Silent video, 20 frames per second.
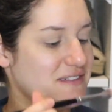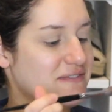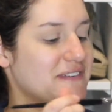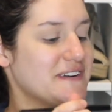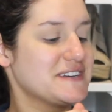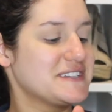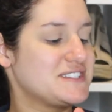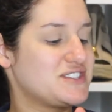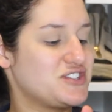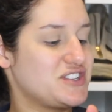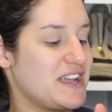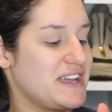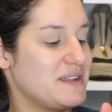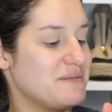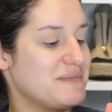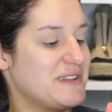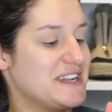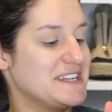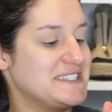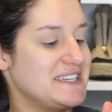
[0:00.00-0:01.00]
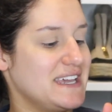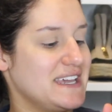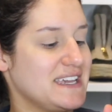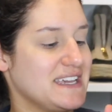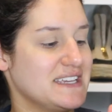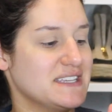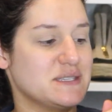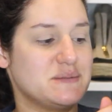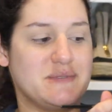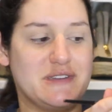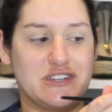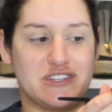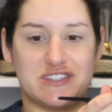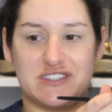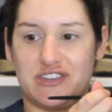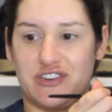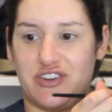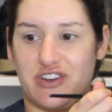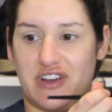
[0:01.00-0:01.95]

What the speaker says: The first shade I'm going to take is Peaches and